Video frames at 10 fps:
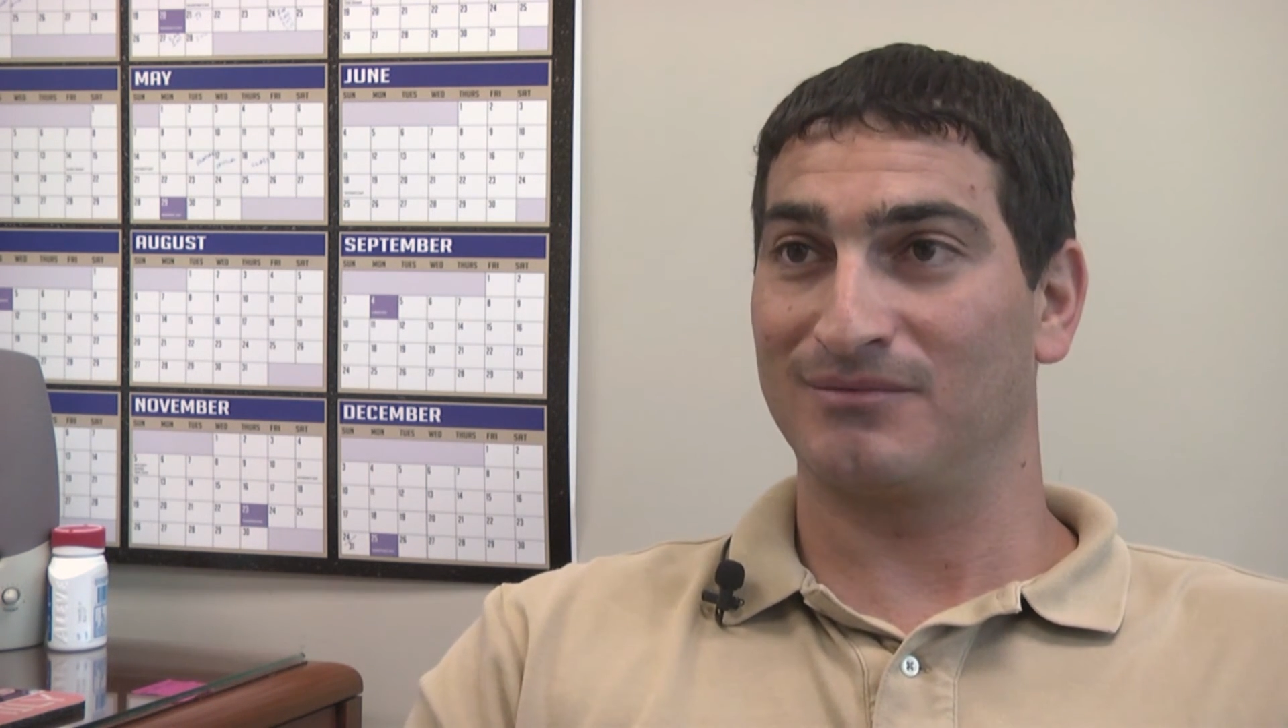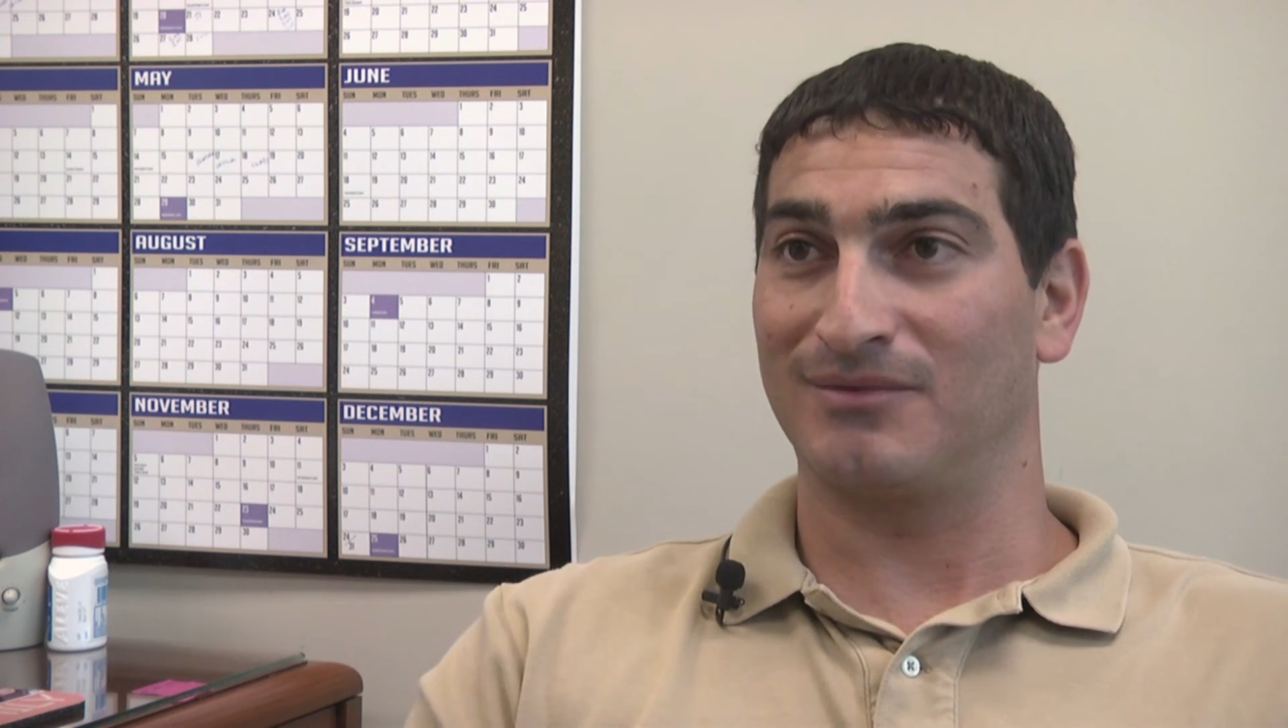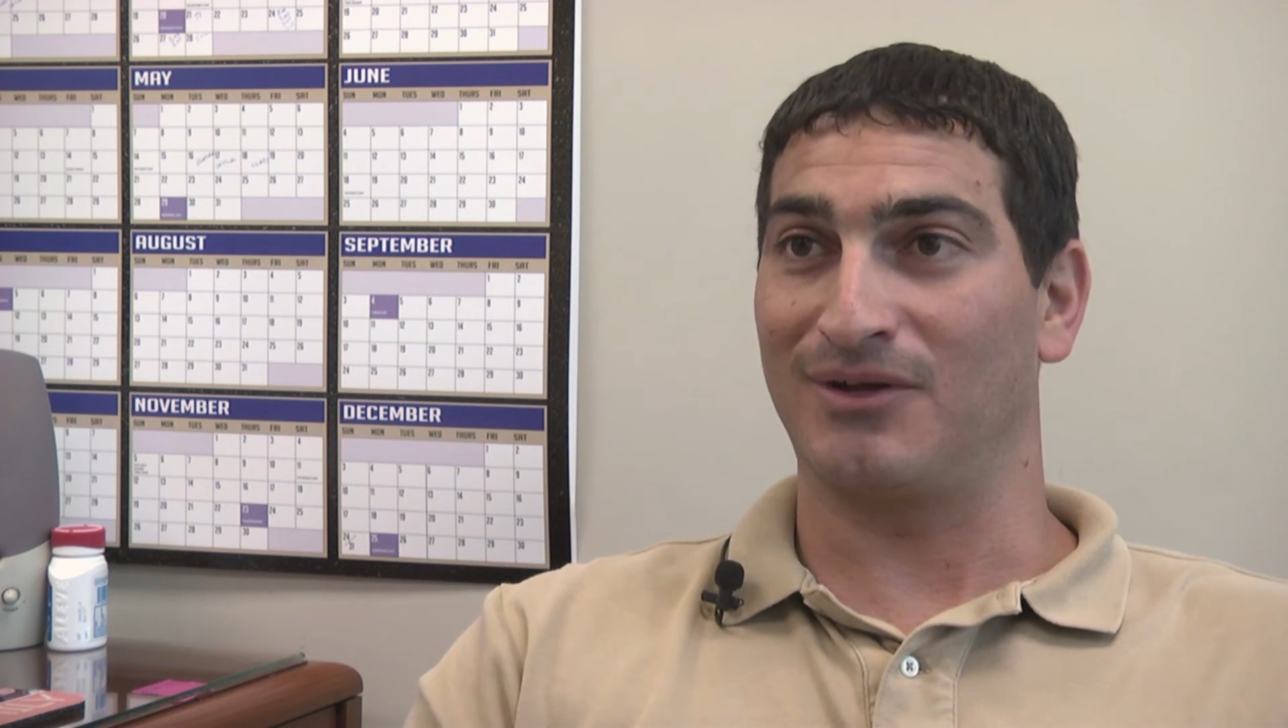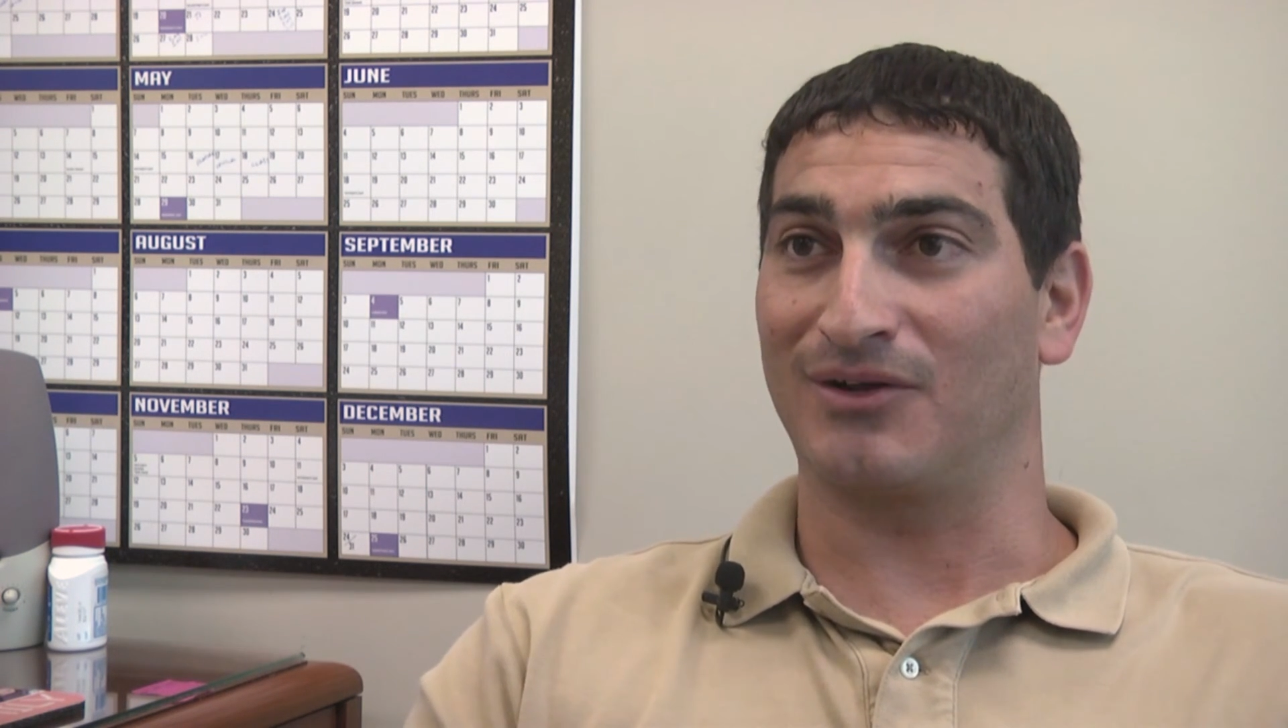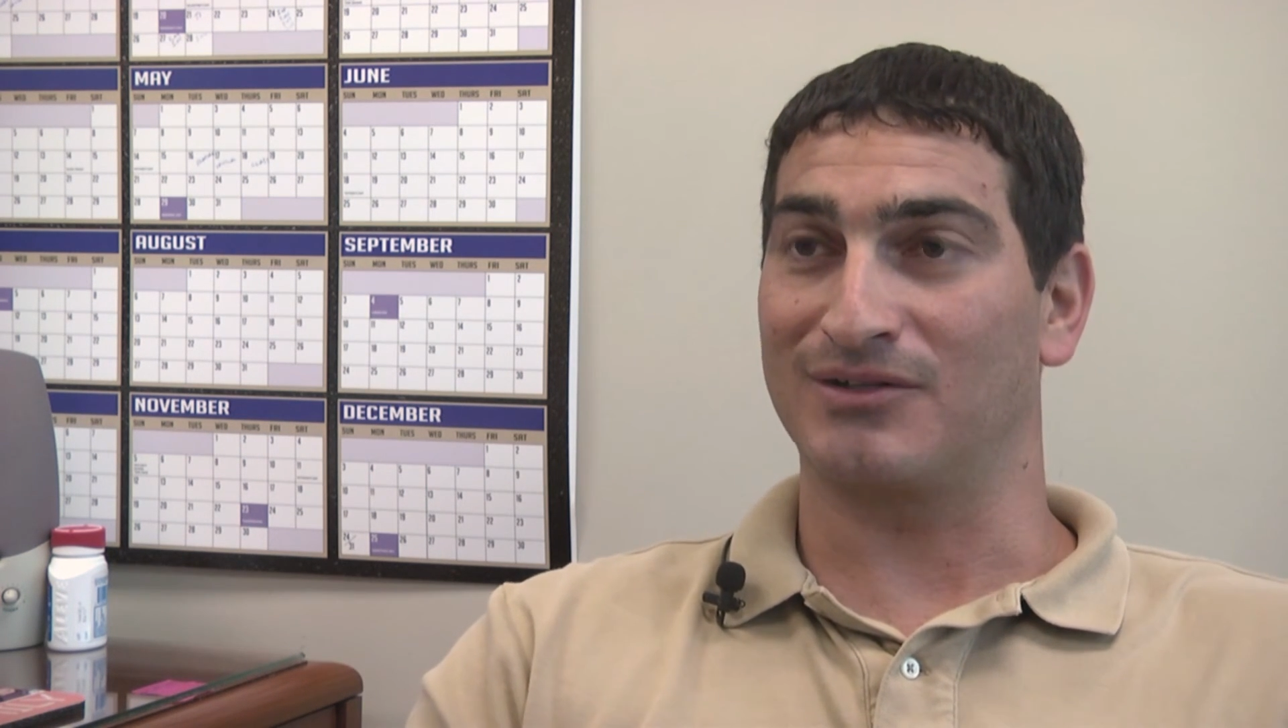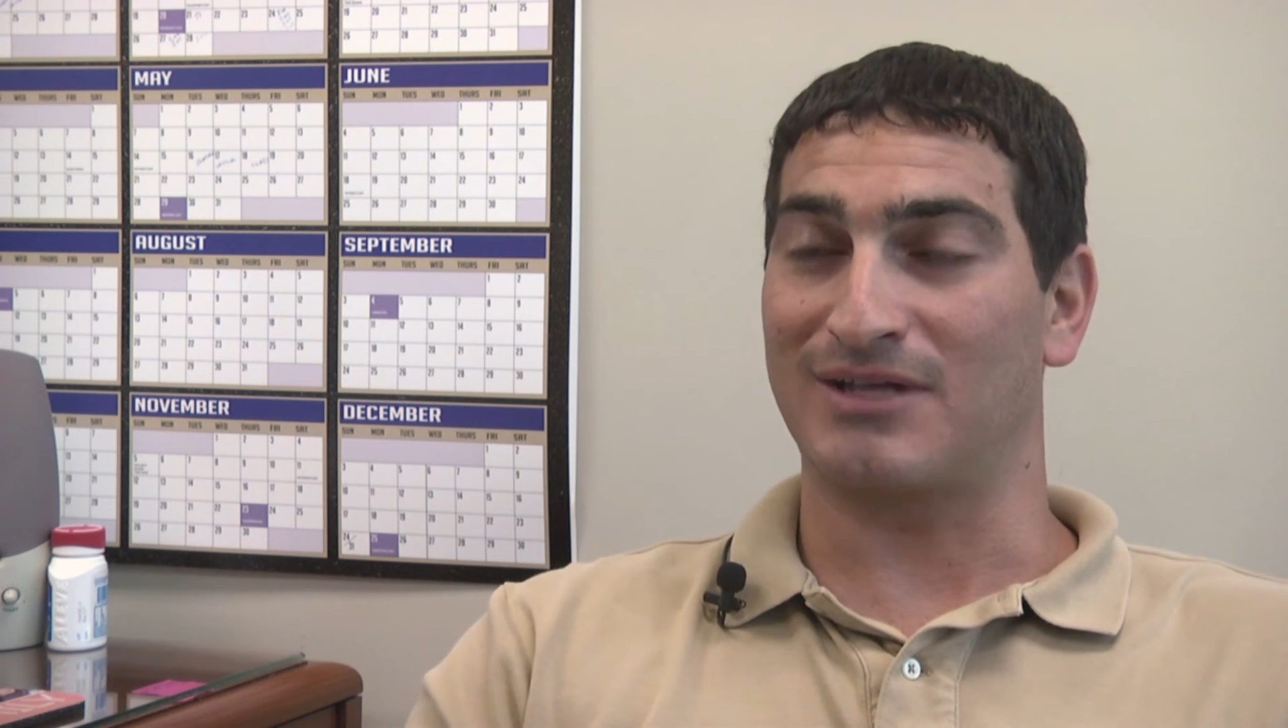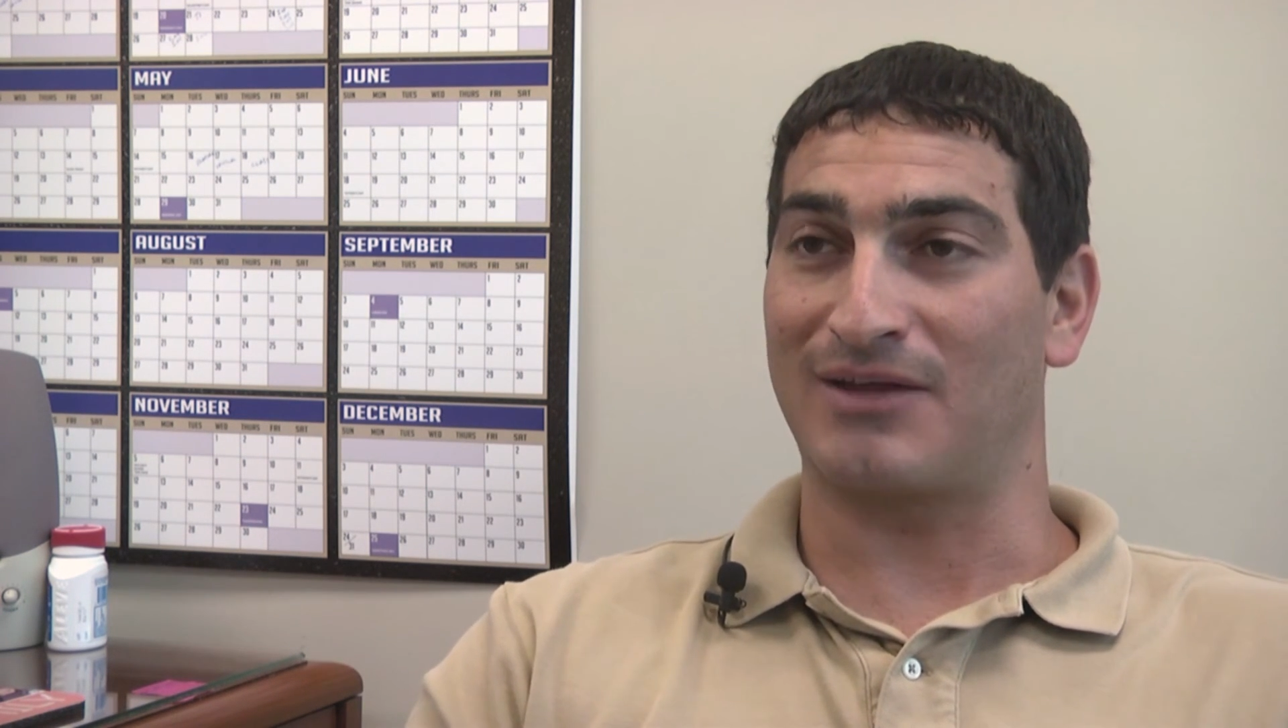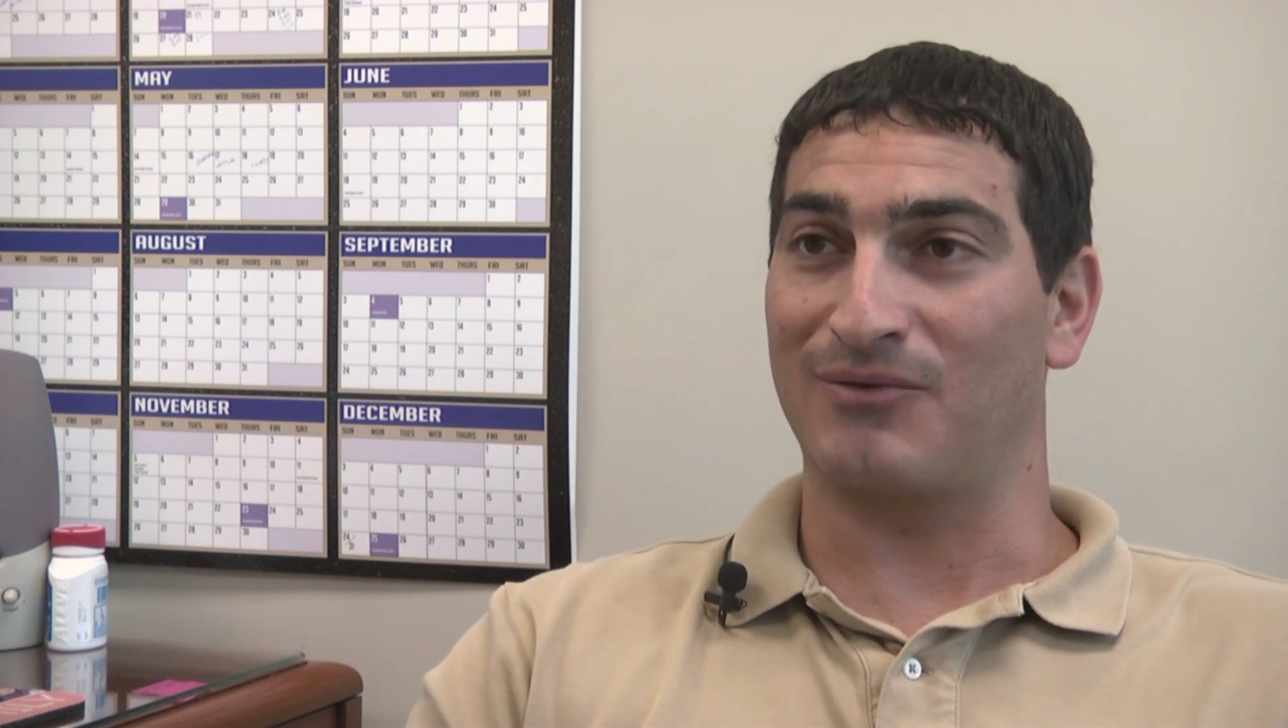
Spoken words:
you know, because